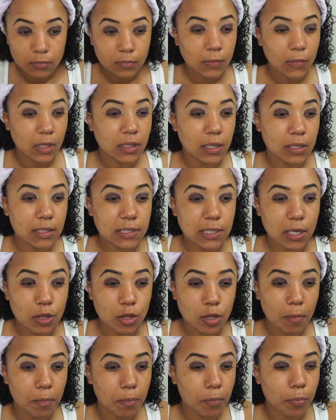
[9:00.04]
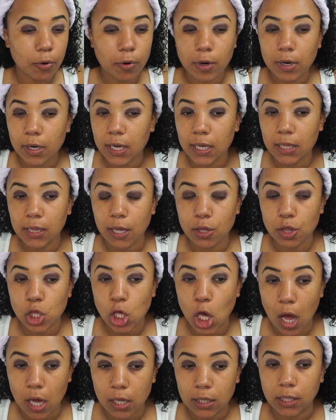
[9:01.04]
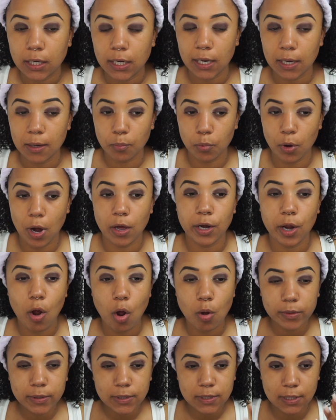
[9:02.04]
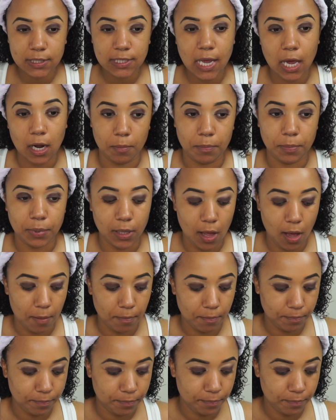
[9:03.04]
We've got such a pretty like chocolatey brown. It almost looks kind of plum.